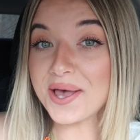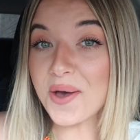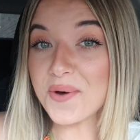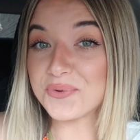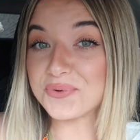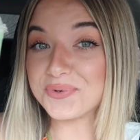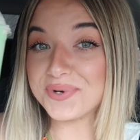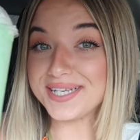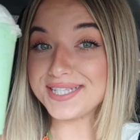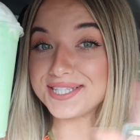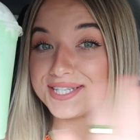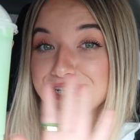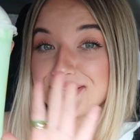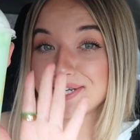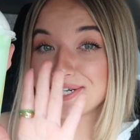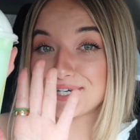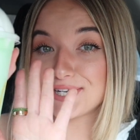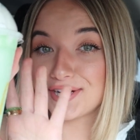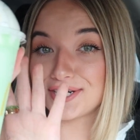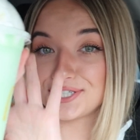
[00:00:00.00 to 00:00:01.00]
we
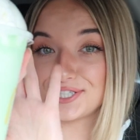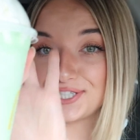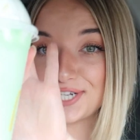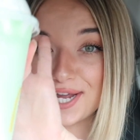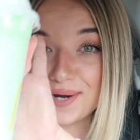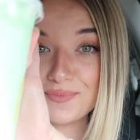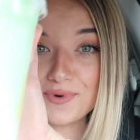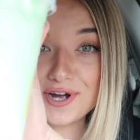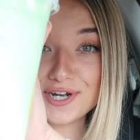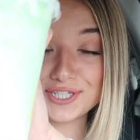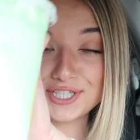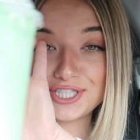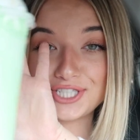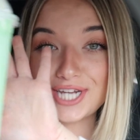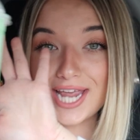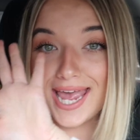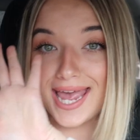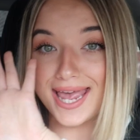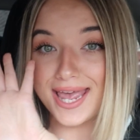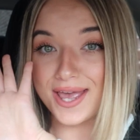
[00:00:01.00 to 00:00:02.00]
secured our Shamrock
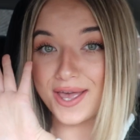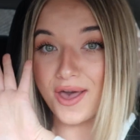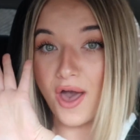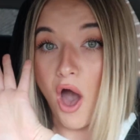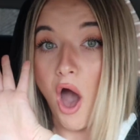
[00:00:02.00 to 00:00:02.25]
Shake.